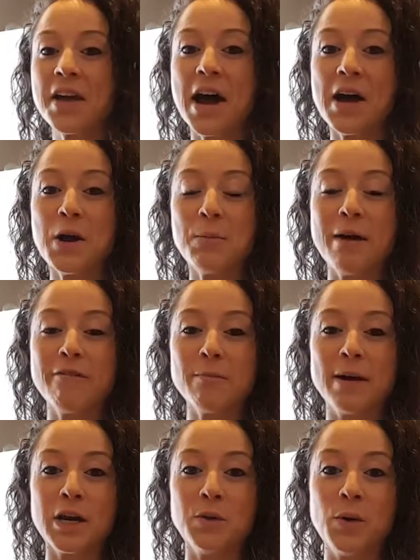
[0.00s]
I hope
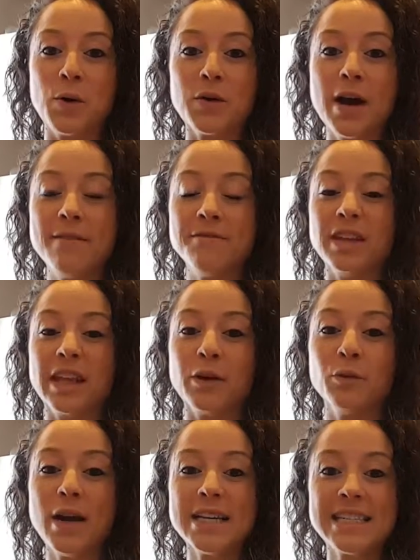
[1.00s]
everybody woke up
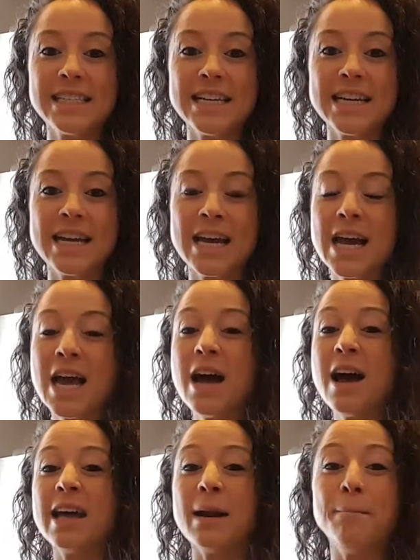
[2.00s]
feeling rested,
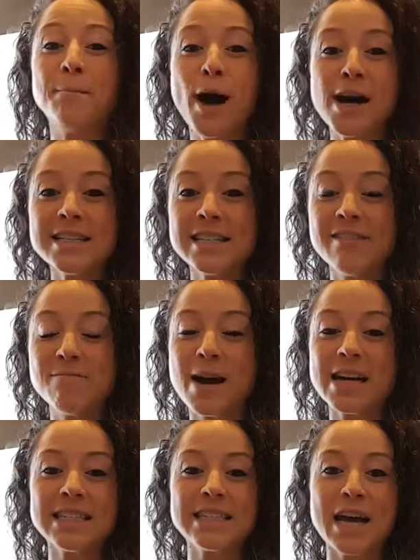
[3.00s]
in a positive
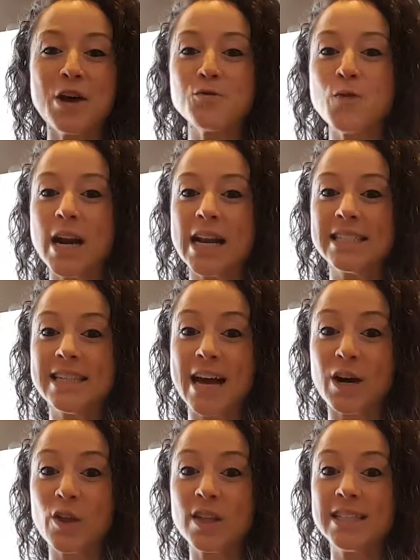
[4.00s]
mindset, ready to
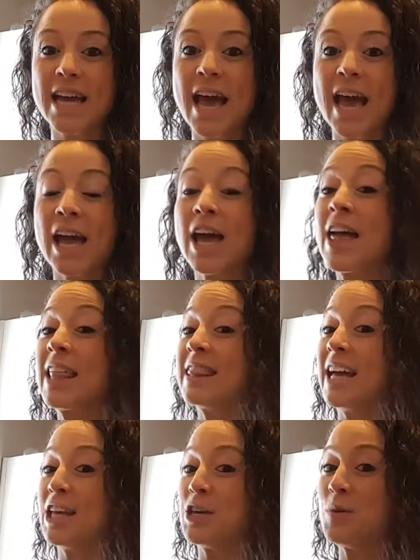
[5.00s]
tackle the day,
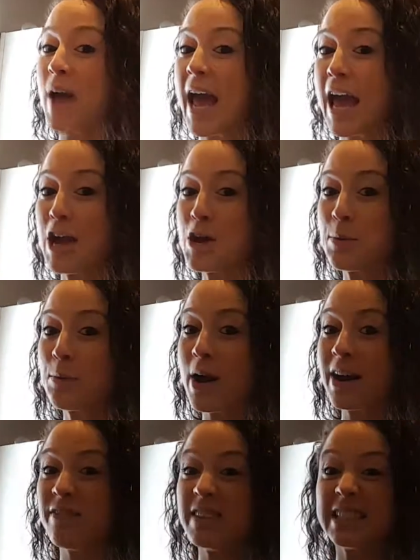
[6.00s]
that you ate your
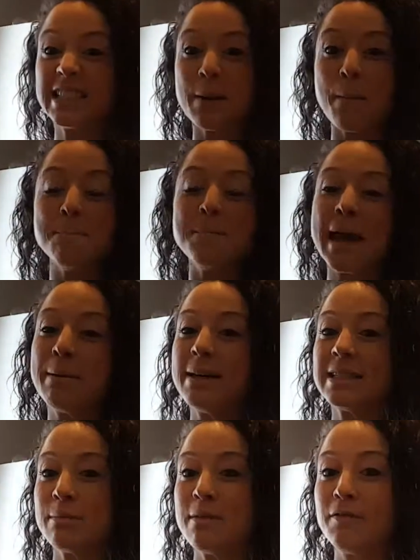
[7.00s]
breakfast.
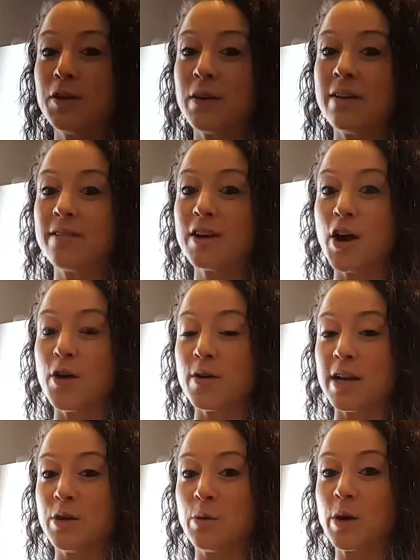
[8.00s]
Maybe some of you even
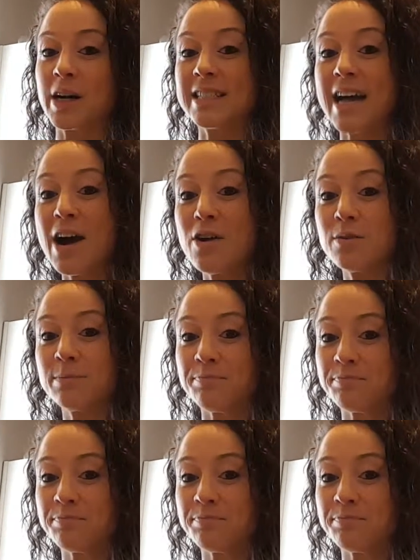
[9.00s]
already worked out,